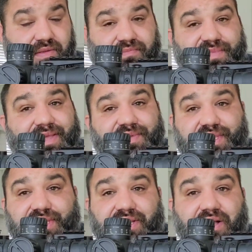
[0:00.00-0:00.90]

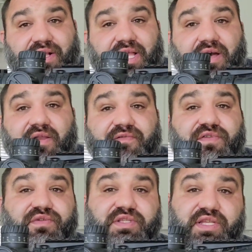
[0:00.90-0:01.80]
maybe knock out a
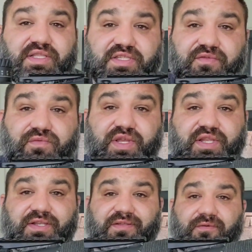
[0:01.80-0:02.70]
few tenths of
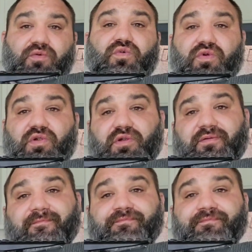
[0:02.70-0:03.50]
wind, or